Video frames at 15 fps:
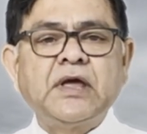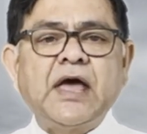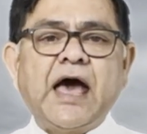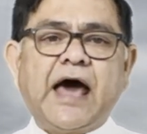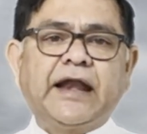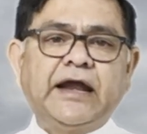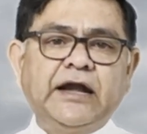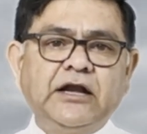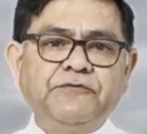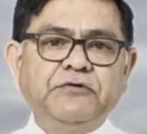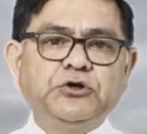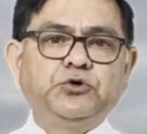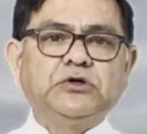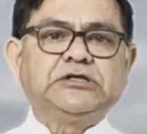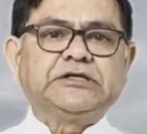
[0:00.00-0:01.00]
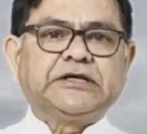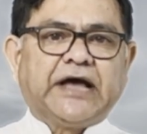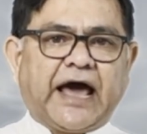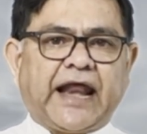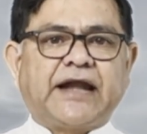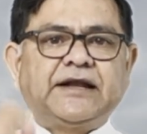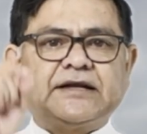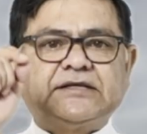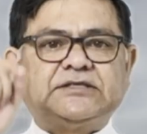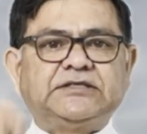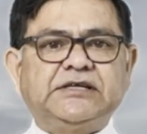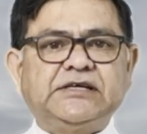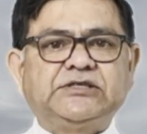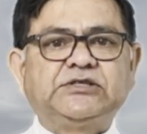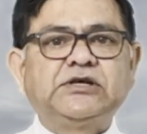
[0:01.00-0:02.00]
and individual's
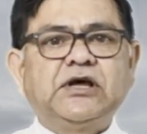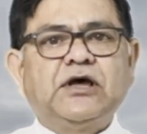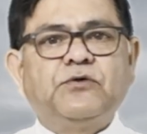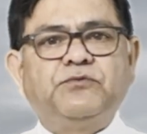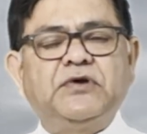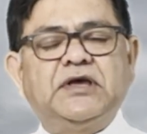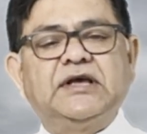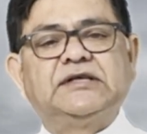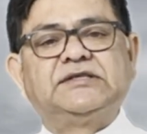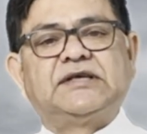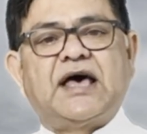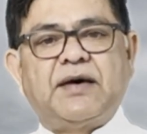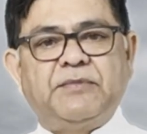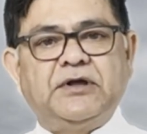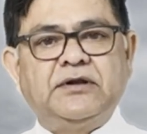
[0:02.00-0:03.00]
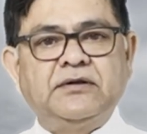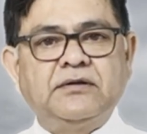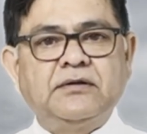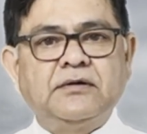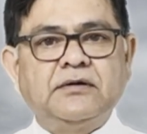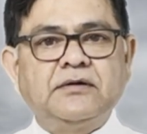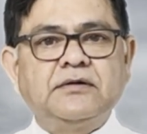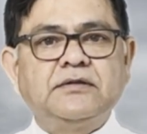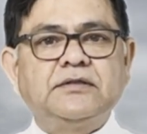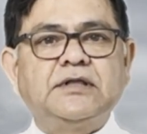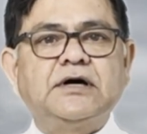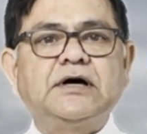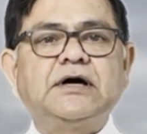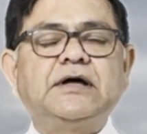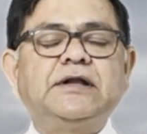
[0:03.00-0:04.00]
characteristics, we examine
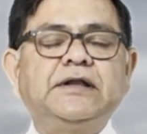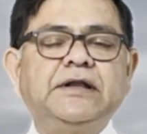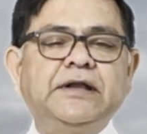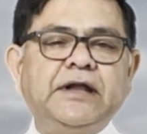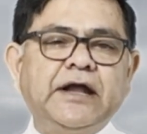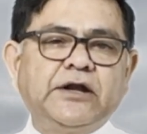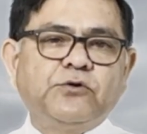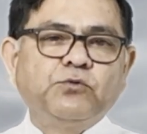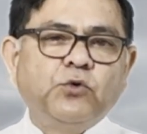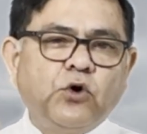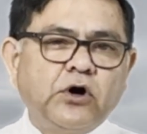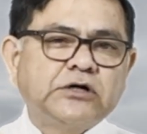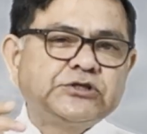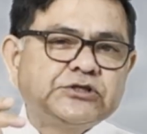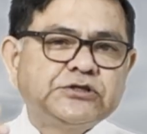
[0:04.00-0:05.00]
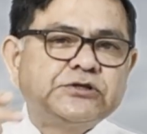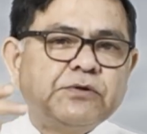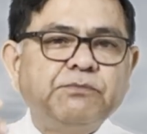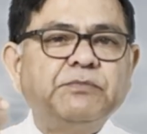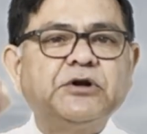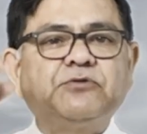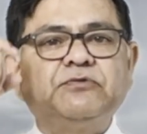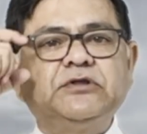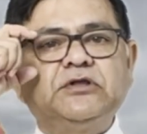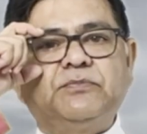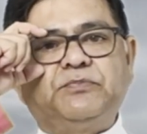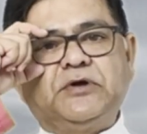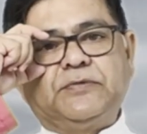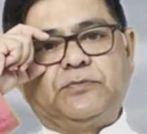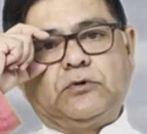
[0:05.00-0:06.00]
the networks between the
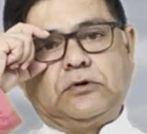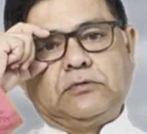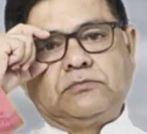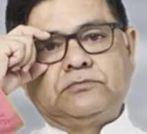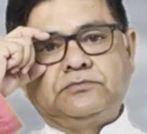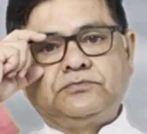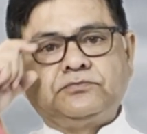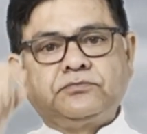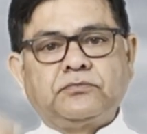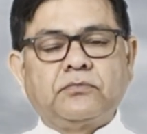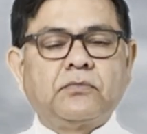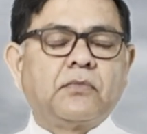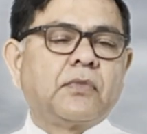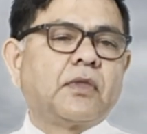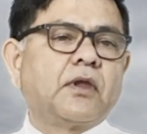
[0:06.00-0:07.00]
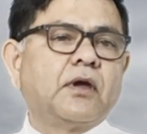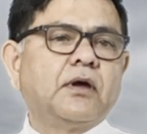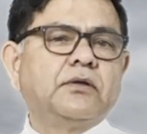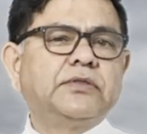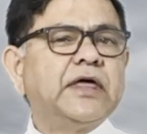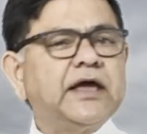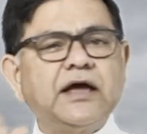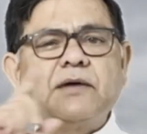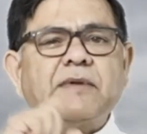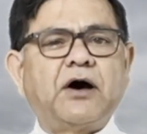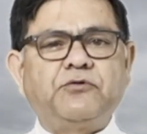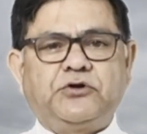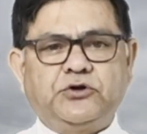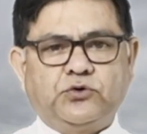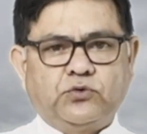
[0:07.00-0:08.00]
people. Think
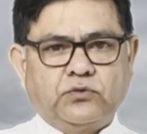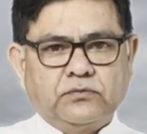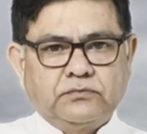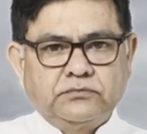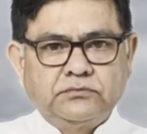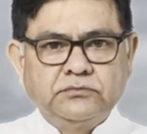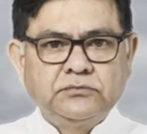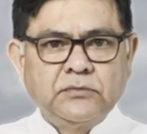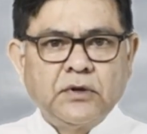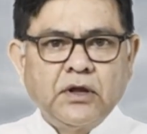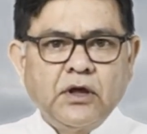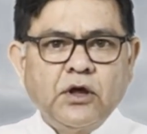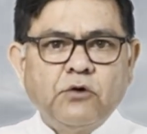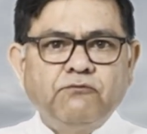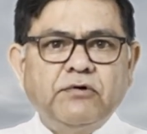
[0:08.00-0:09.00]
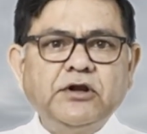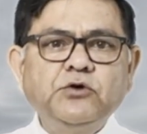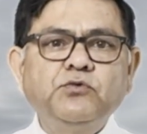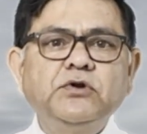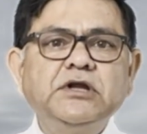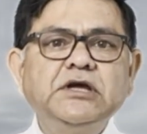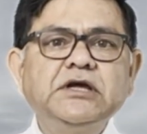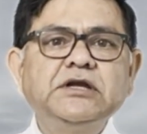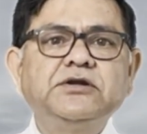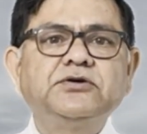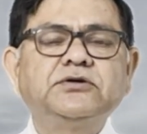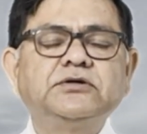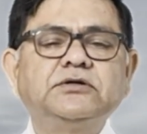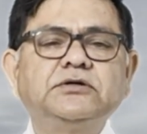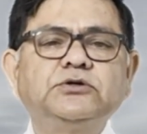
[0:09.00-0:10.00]
about you. When you need
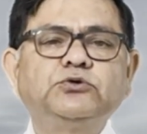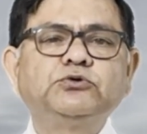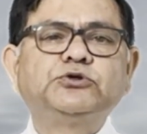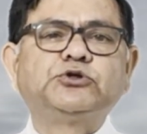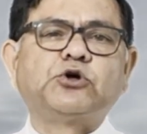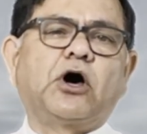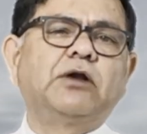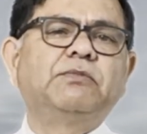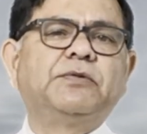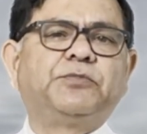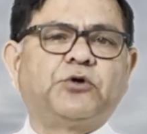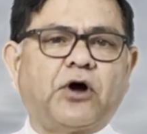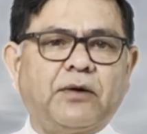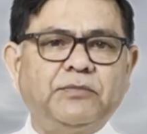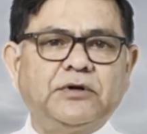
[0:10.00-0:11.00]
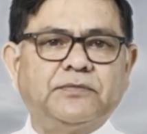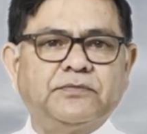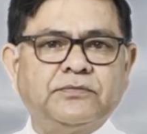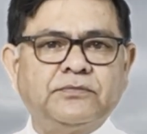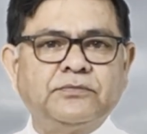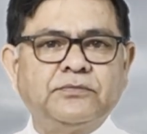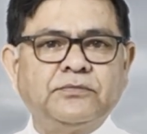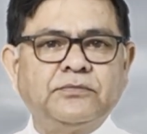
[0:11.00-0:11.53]
to solve a problem,